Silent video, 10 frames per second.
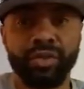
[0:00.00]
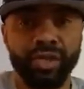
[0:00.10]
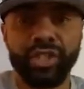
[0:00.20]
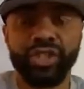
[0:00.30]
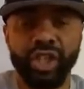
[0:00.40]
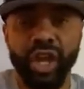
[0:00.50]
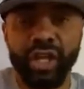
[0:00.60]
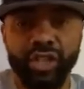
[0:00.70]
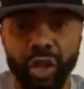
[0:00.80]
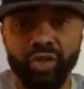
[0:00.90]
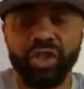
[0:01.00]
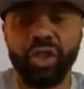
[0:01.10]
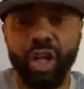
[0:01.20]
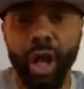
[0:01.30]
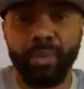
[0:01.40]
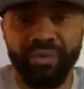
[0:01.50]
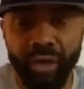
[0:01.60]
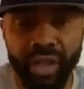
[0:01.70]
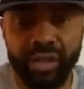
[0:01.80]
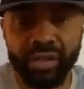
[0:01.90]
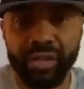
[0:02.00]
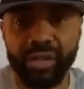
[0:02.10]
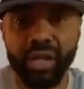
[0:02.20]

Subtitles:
Just change your circumference.